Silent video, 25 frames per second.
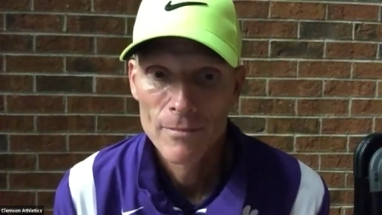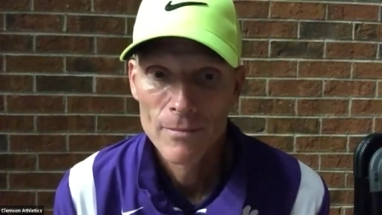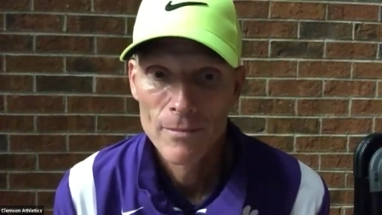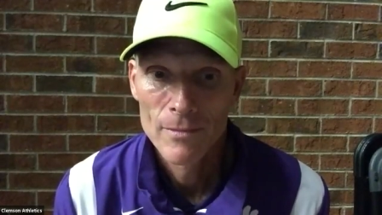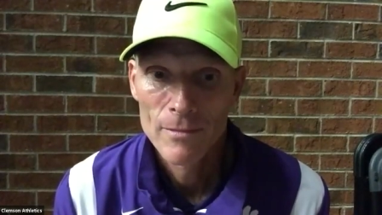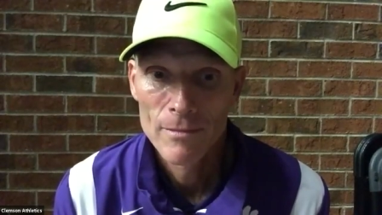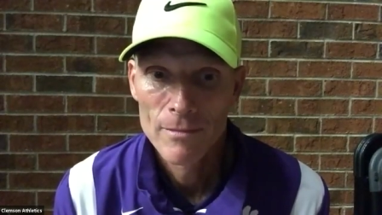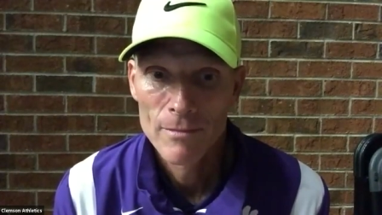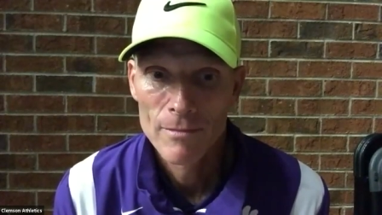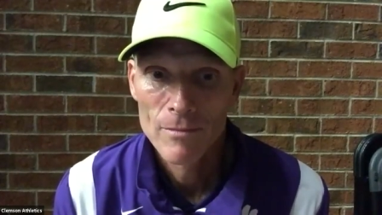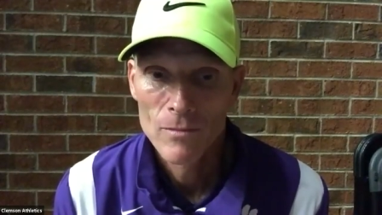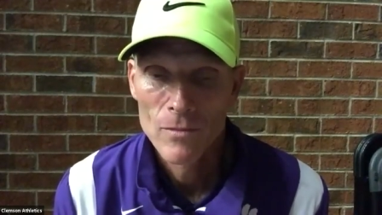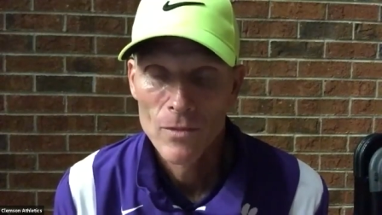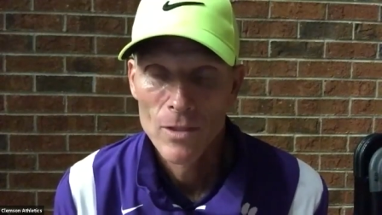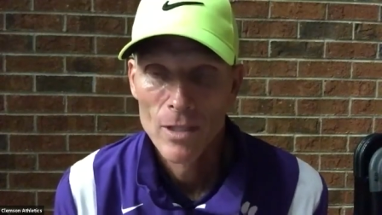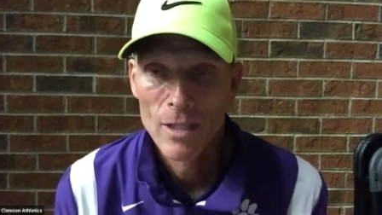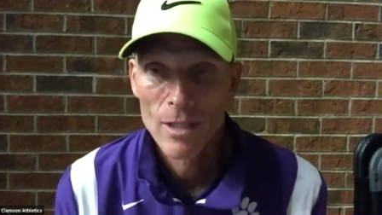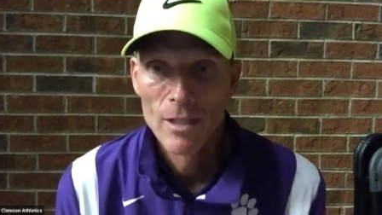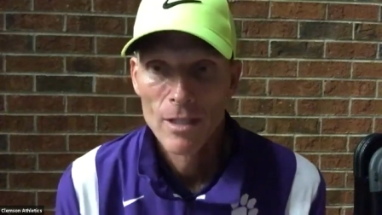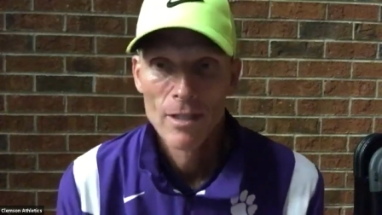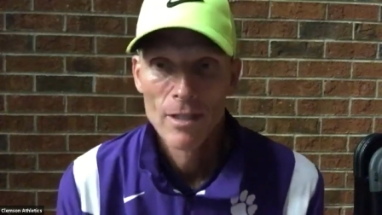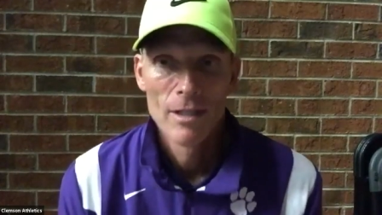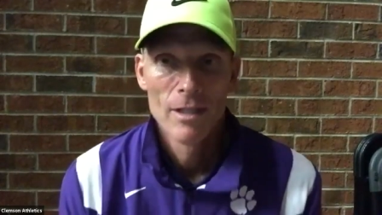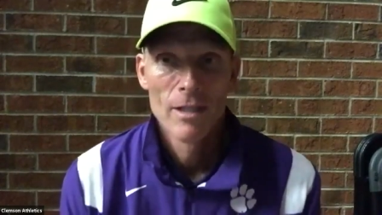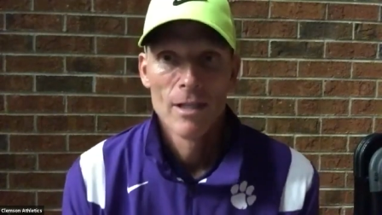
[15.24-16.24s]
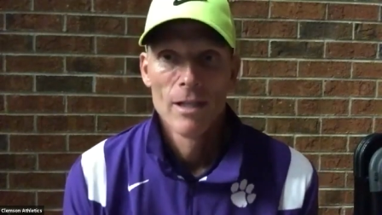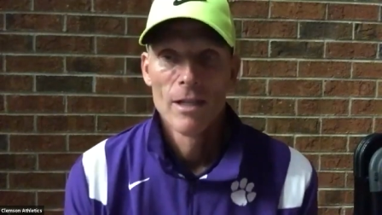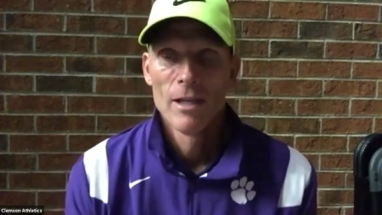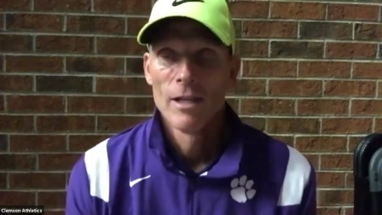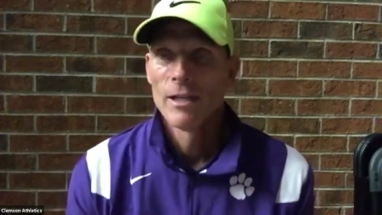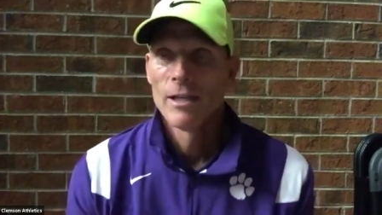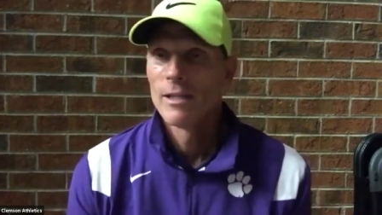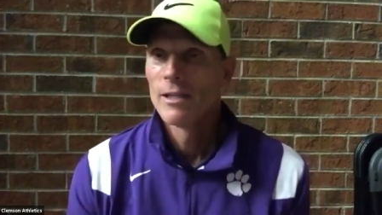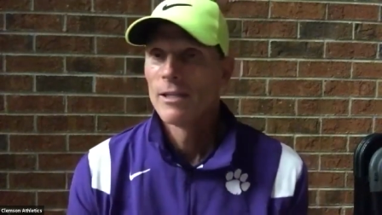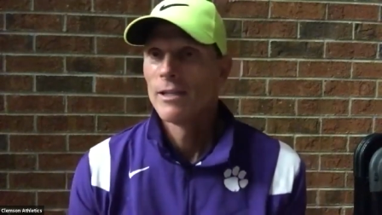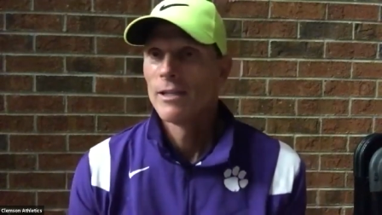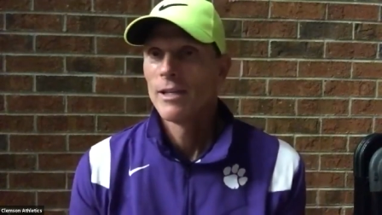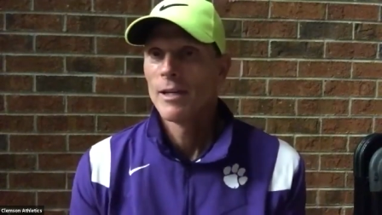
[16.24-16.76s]
Yeah,
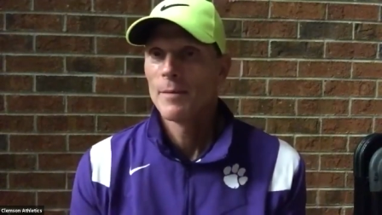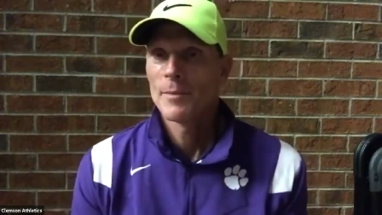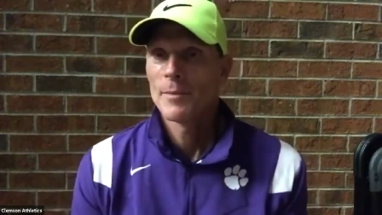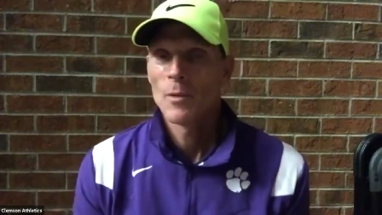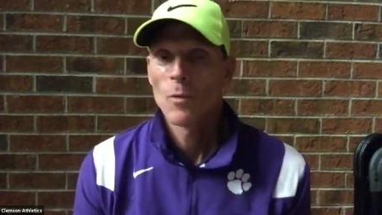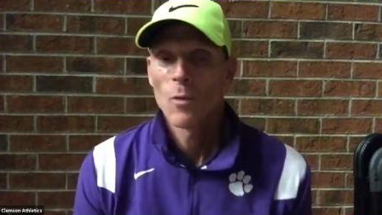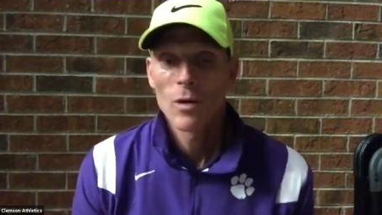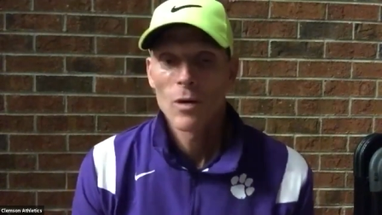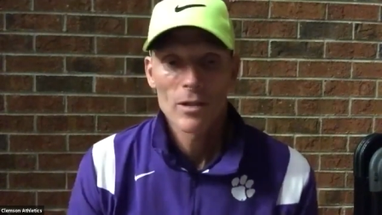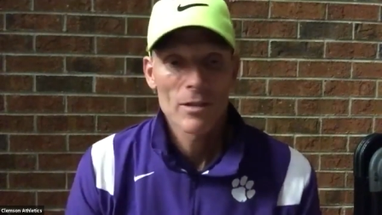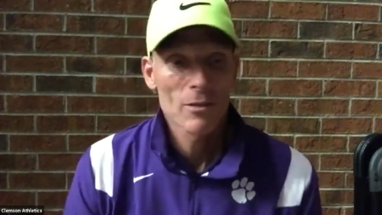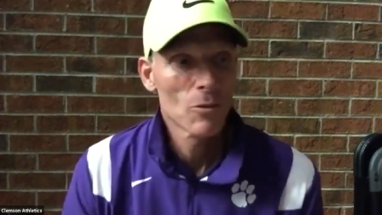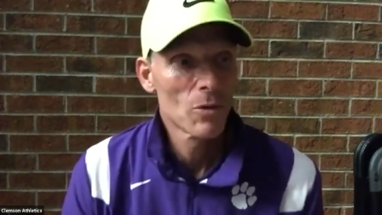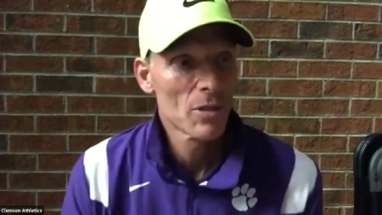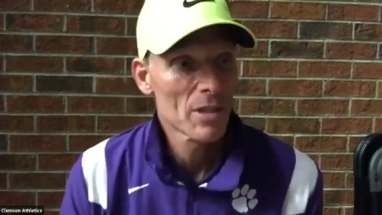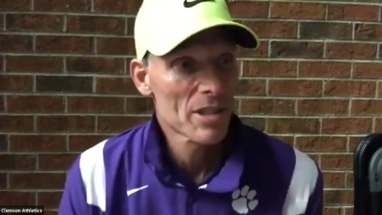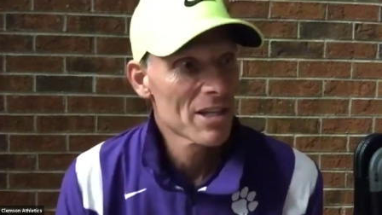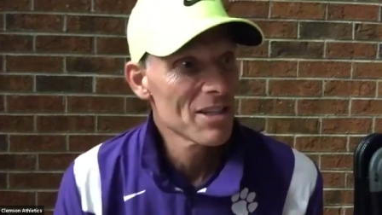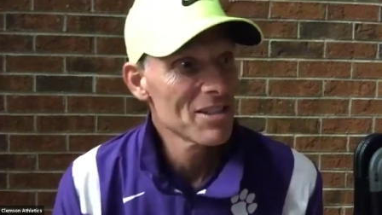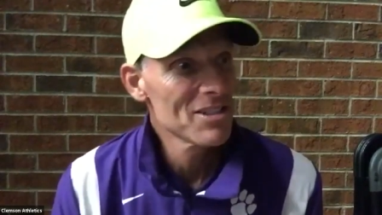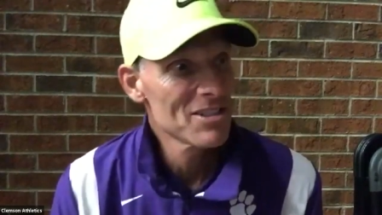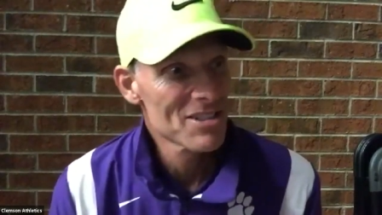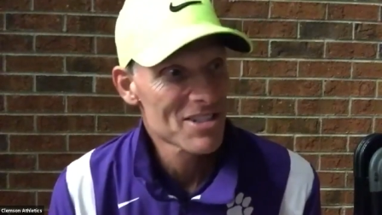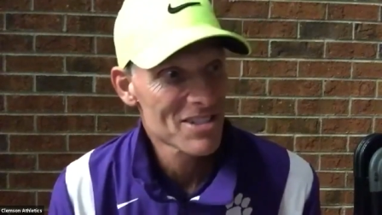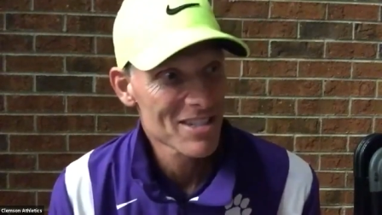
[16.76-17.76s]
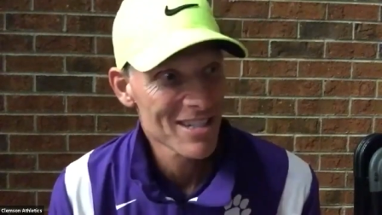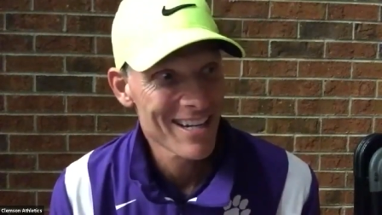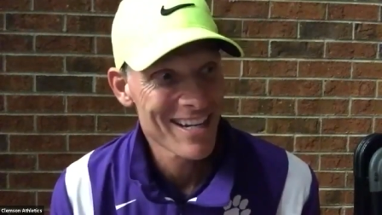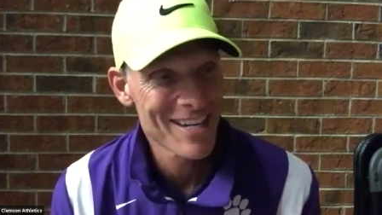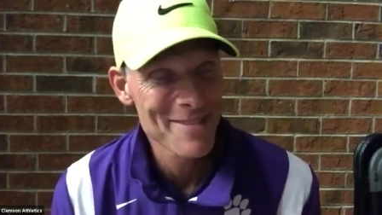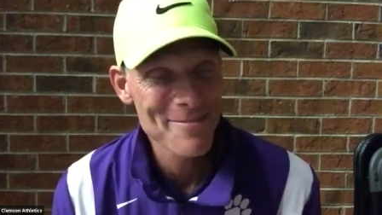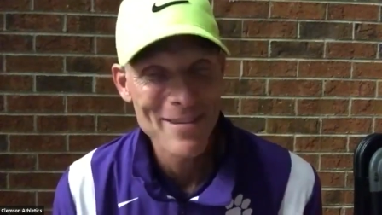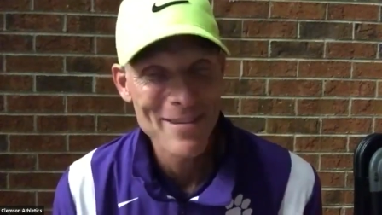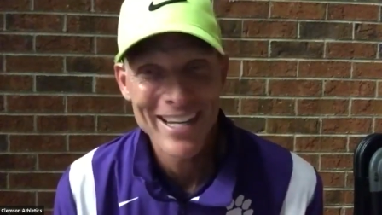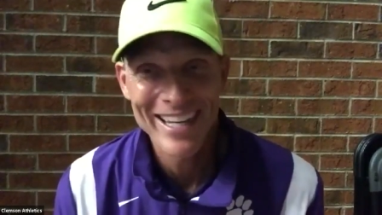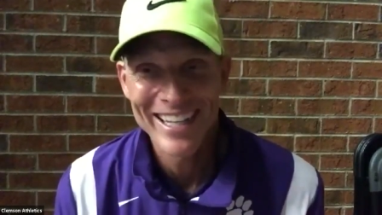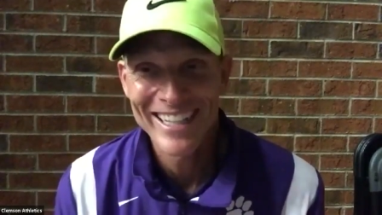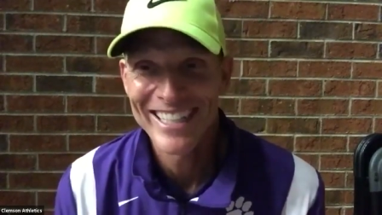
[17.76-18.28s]
I mean, what can you
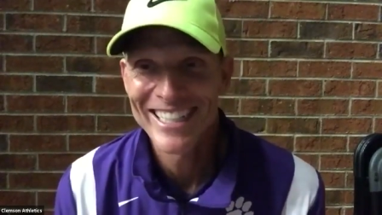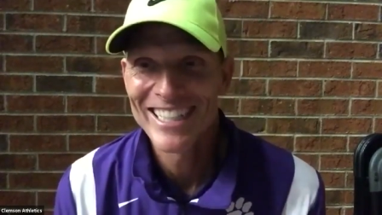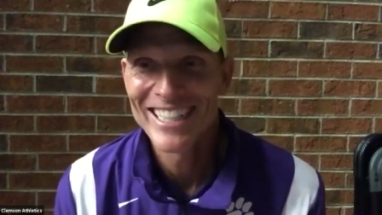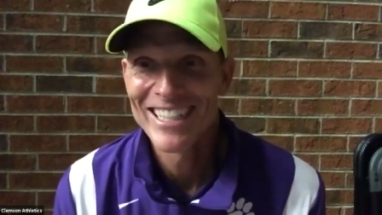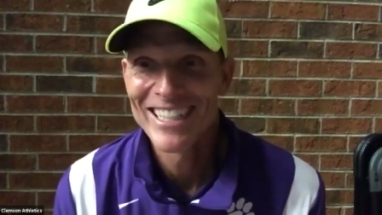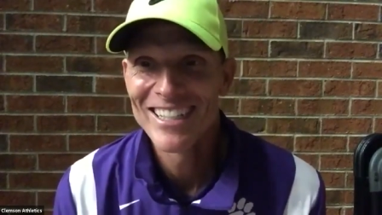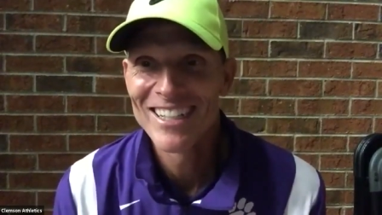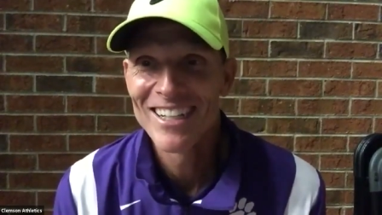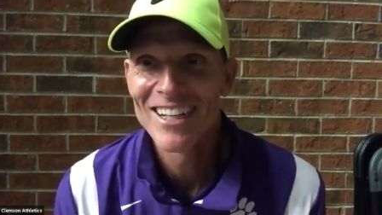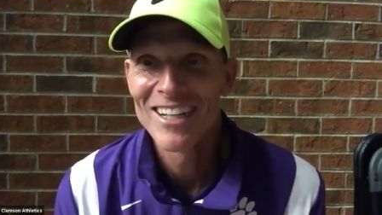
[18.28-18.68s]
say, man?